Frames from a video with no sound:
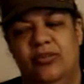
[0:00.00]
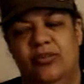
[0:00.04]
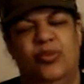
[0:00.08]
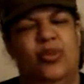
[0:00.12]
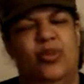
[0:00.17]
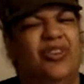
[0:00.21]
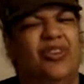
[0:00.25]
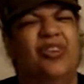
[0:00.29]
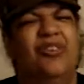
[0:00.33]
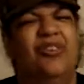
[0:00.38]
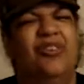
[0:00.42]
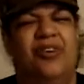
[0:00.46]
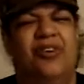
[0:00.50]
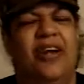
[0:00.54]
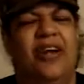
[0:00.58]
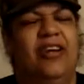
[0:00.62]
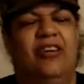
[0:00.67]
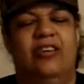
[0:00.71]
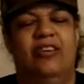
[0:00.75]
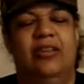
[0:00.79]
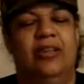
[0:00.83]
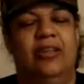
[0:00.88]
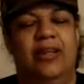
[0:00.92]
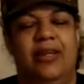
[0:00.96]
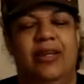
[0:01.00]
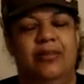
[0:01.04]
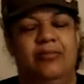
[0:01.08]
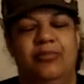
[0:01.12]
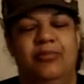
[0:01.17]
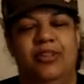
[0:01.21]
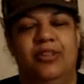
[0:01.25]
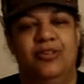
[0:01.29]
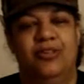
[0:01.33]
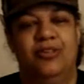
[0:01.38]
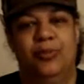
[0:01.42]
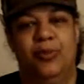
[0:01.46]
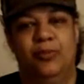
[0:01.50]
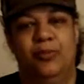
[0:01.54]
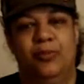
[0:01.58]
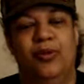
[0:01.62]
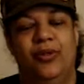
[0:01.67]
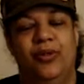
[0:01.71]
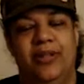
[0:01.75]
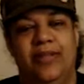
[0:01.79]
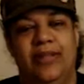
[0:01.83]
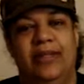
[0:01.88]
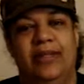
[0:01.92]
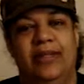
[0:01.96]
what the fire claimed, as we're
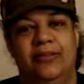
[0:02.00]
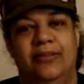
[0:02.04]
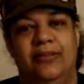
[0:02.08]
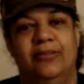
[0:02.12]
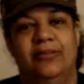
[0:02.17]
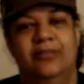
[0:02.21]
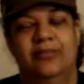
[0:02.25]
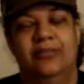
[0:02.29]
putting it.